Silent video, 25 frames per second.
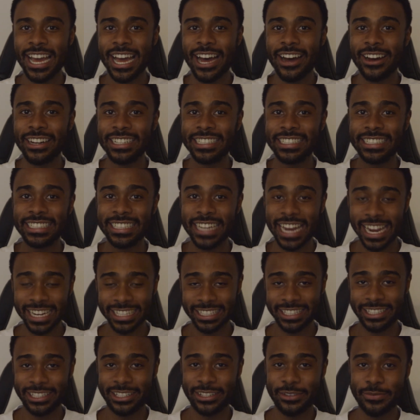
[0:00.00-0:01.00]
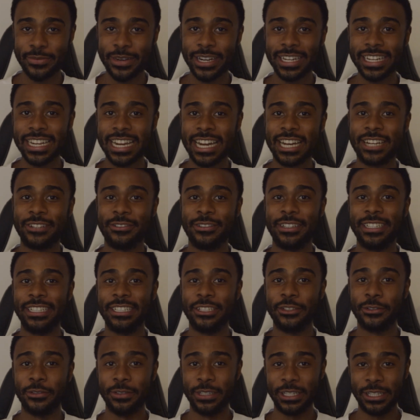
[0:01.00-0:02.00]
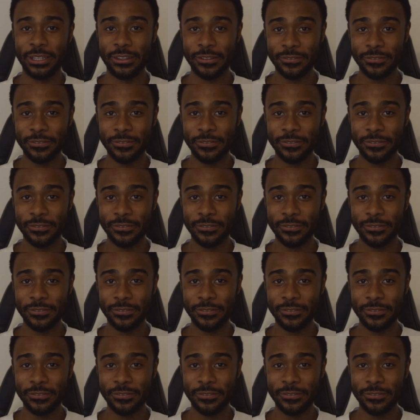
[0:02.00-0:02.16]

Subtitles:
I checked into my account literally the